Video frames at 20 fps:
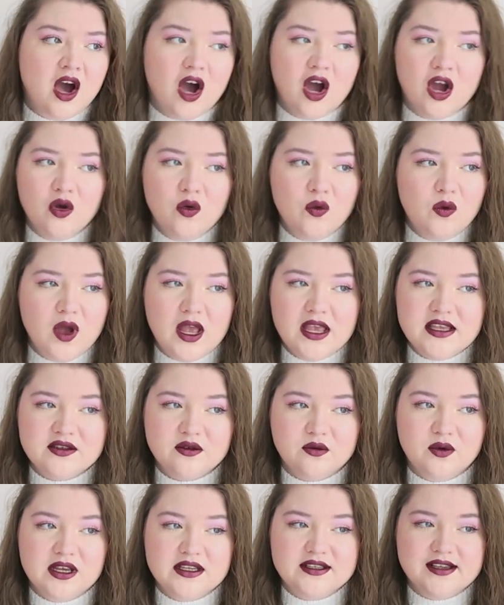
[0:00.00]
I always,
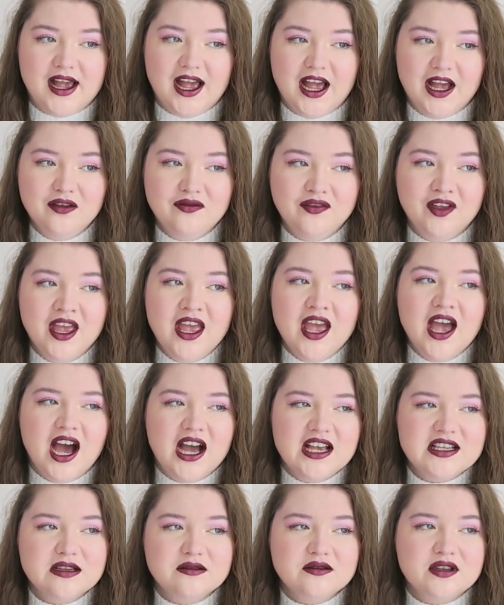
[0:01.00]
always have.
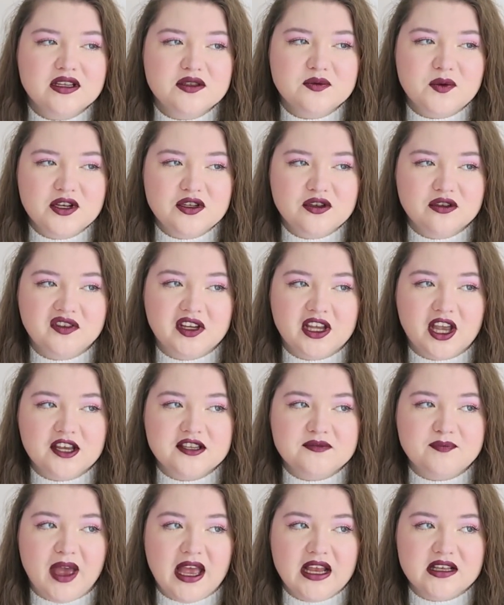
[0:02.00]
I sometimes wonder if it
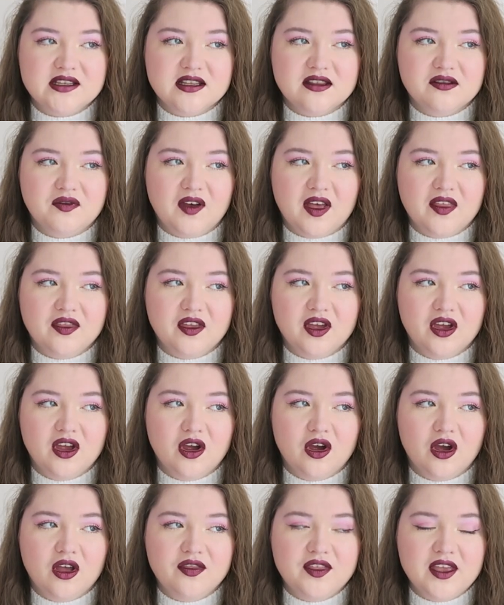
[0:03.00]
goes back to the fact that
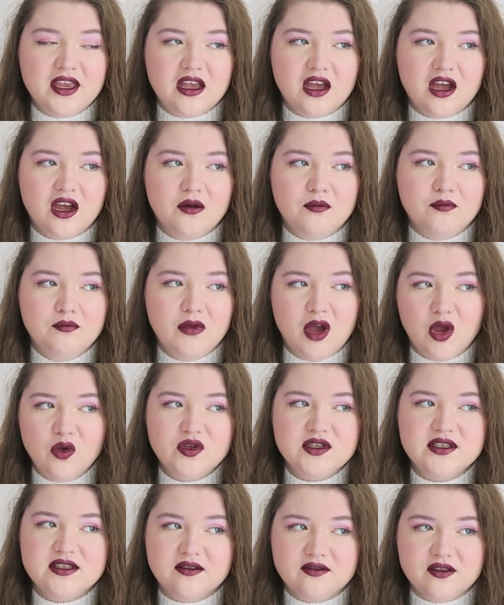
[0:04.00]
I think
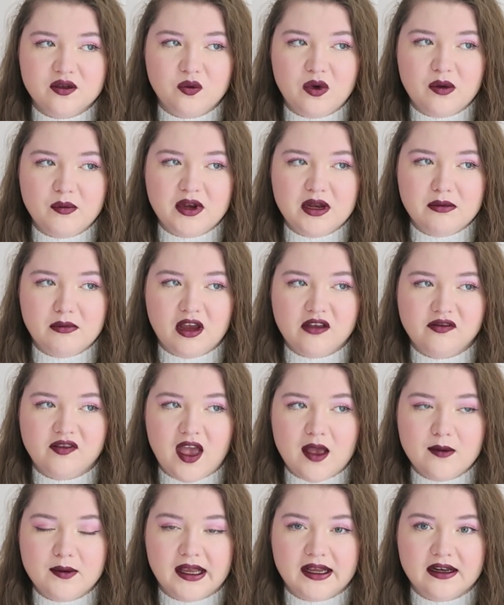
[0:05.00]
most of the women in my
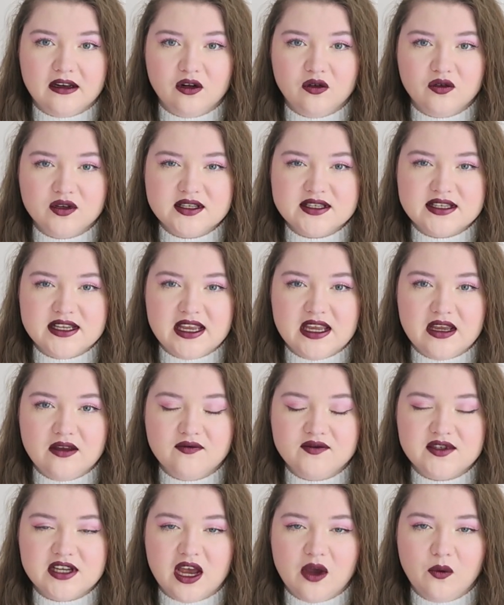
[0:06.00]
family had long
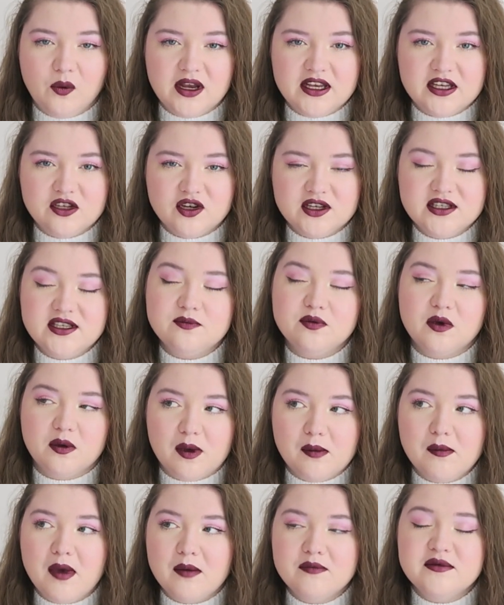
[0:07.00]
sleeved uh, wedding dresses, but
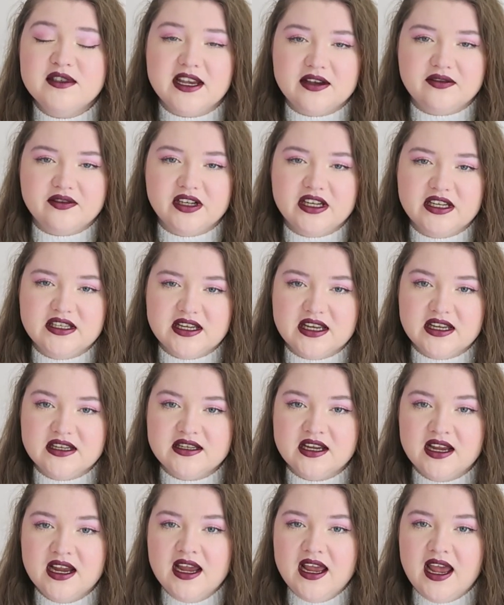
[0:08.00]
my mum definitely
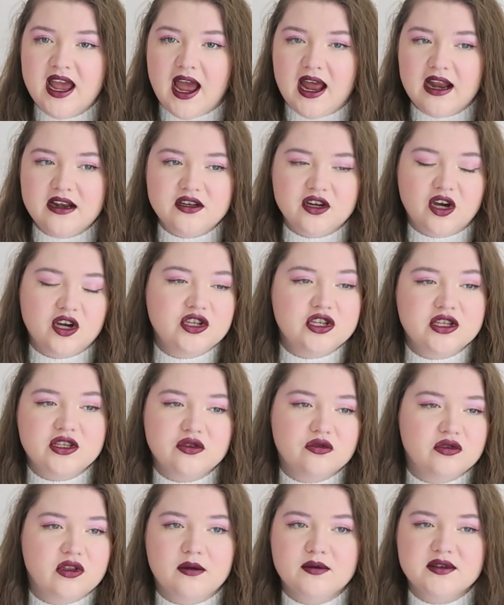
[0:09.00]
did. And I just
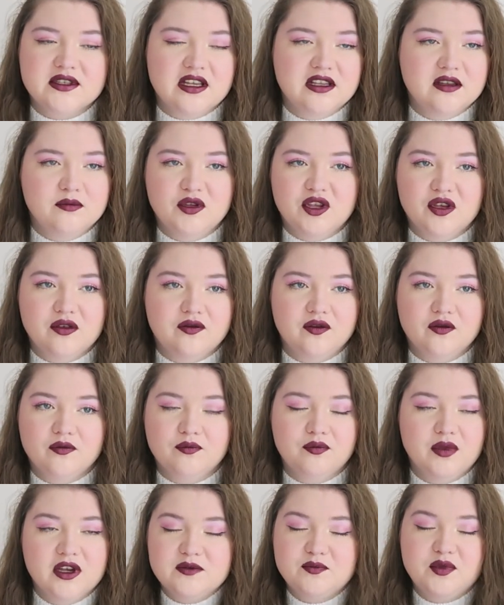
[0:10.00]
thought that was like the beautiful,
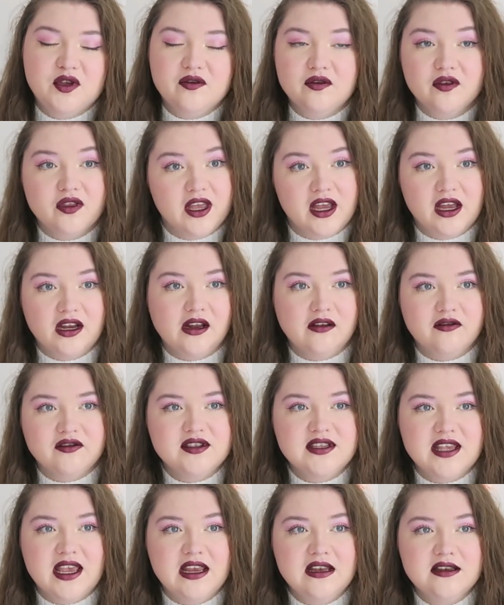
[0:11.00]
most beautiful thing I'd ever
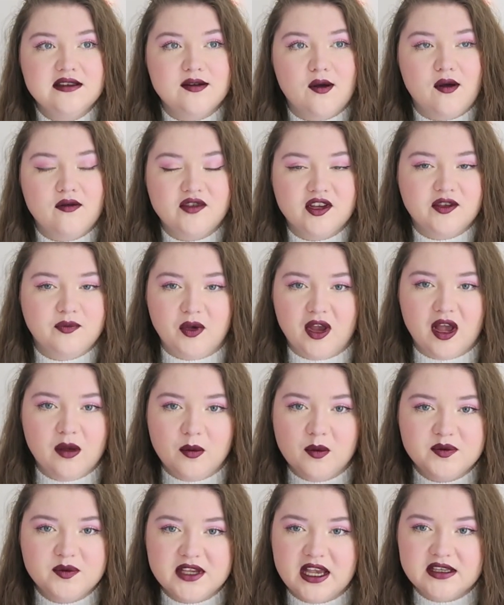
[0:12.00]
seen. So I've just
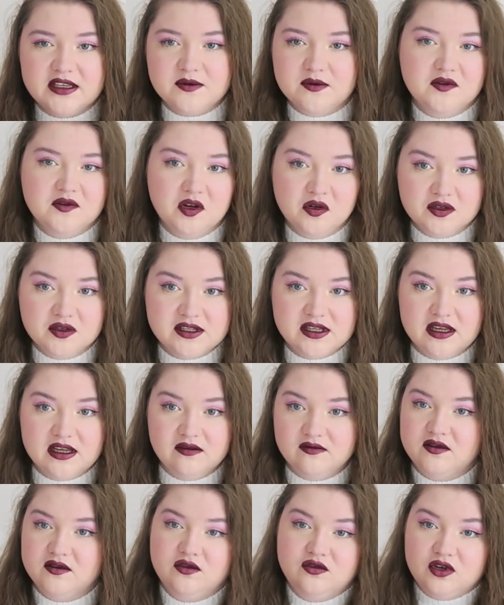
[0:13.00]
become obsessed with long
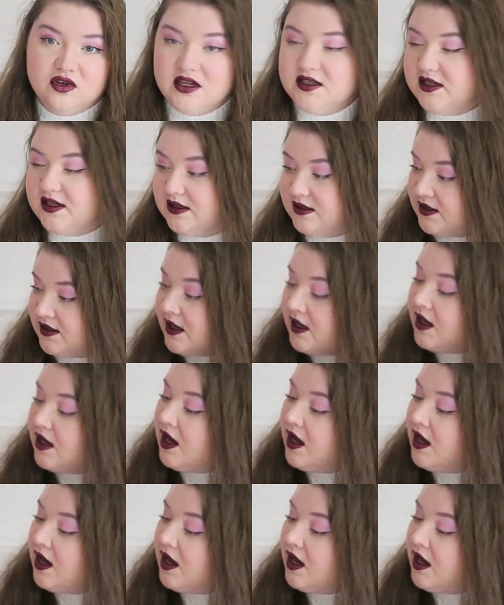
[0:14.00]
sleeved dresses.